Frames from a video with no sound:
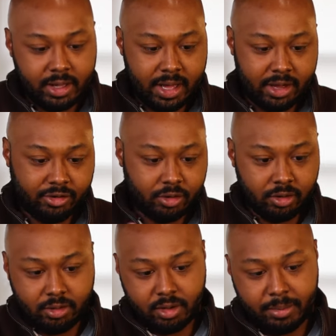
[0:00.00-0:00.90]
Has
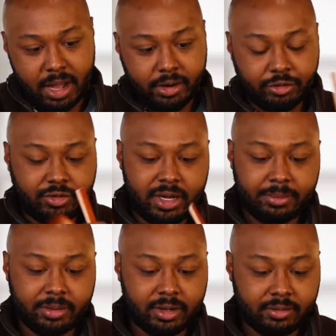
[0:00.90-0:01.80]
your Habano
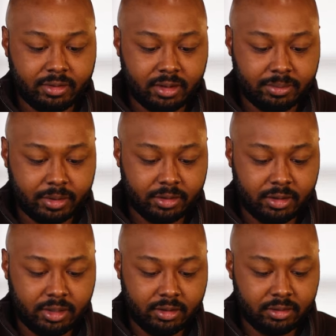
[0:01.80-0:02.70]
stamp and everything up
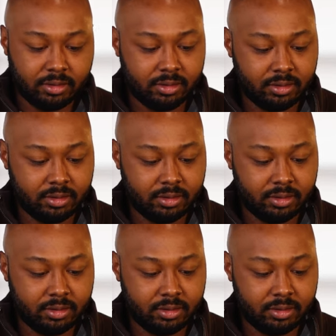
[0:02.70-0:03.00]
underneath it.